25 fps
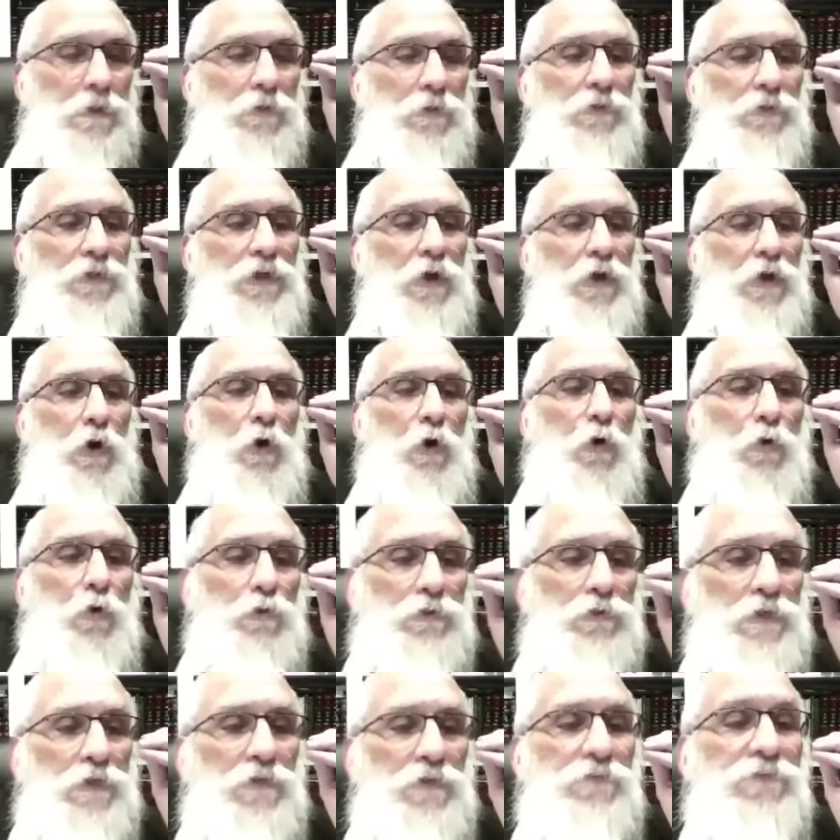the
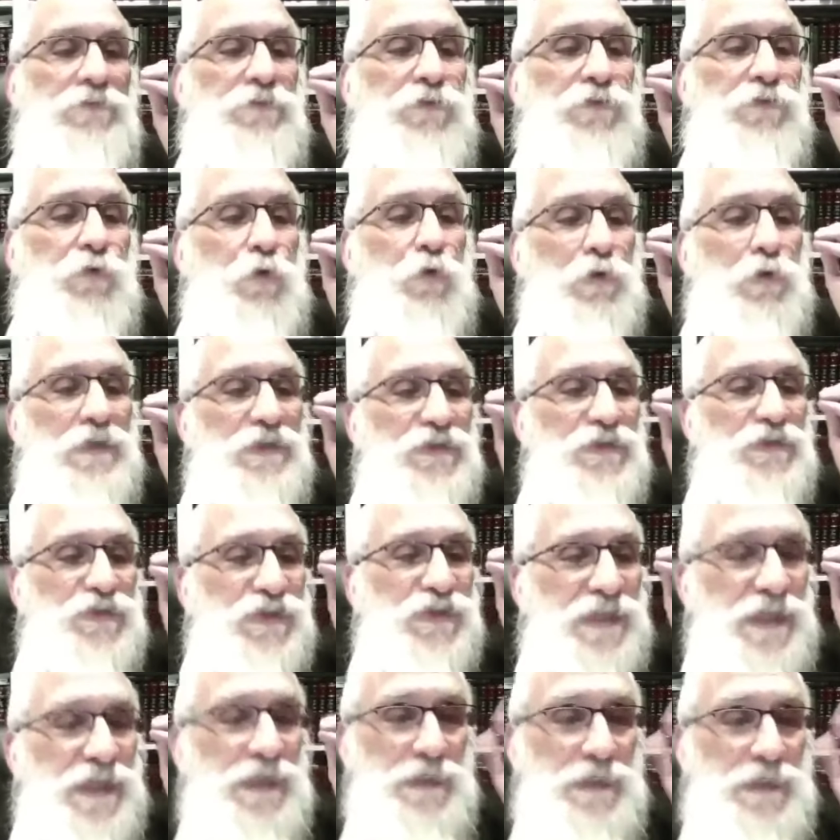old
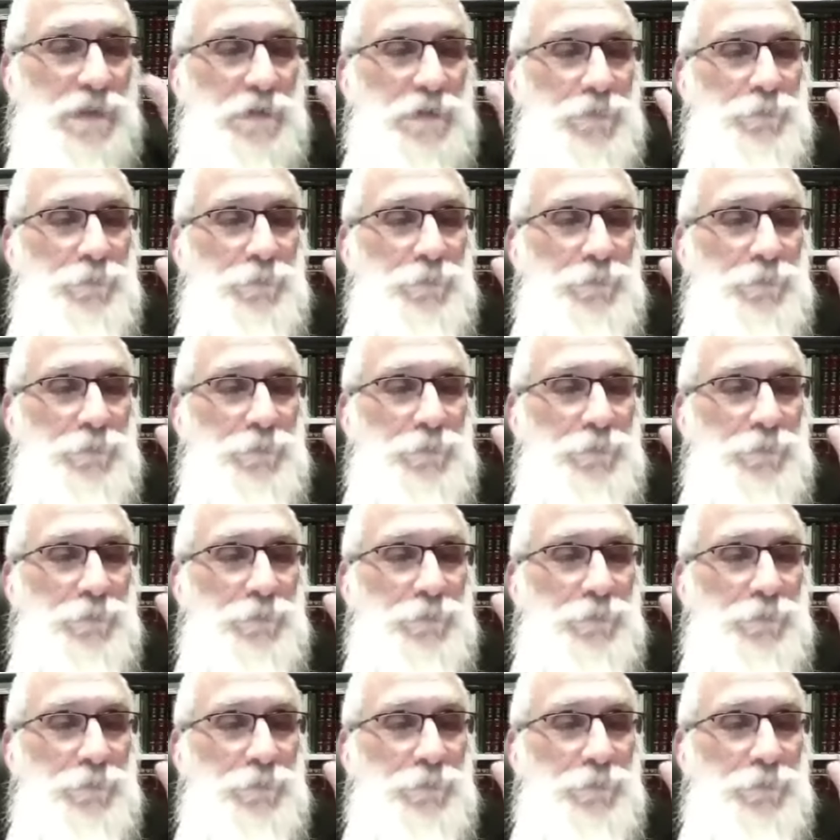foolish king.